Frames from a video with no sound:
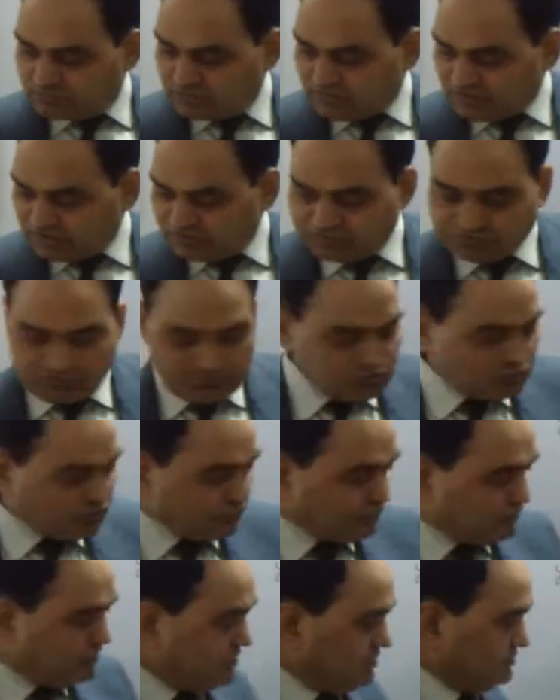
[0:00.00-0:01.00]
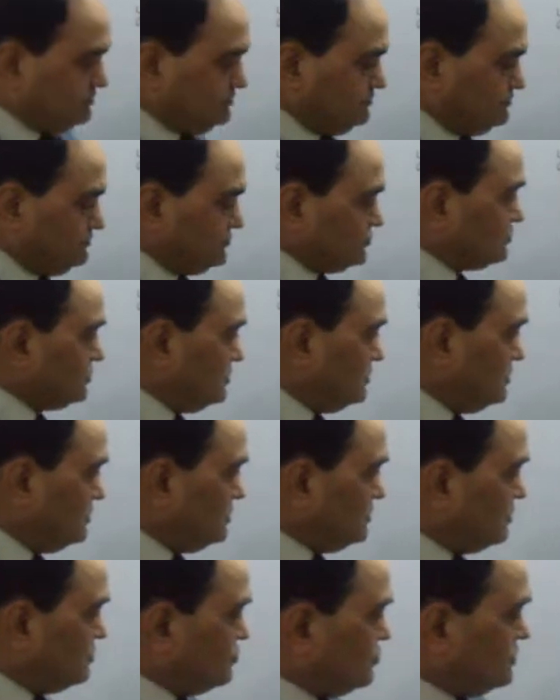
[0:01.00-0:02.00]
absolute roots here.
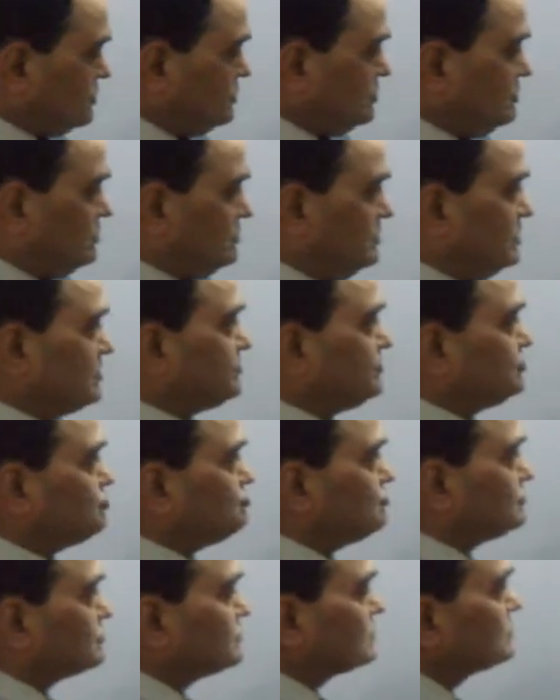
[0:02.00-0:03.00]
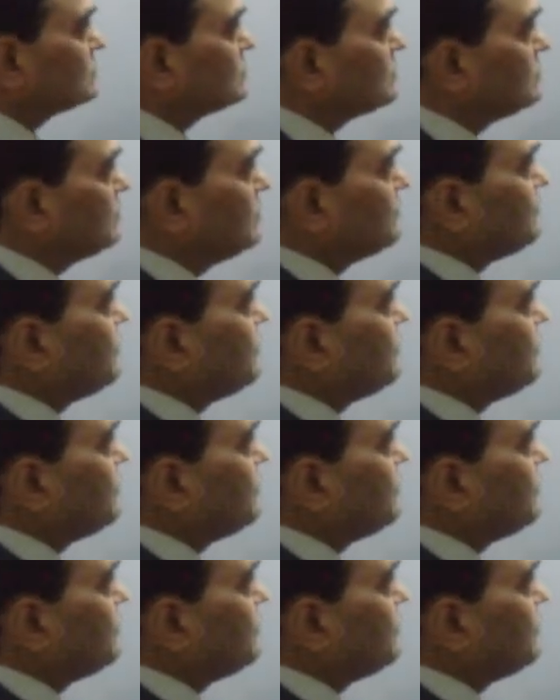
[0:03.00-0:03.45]
Okay, in that situation, if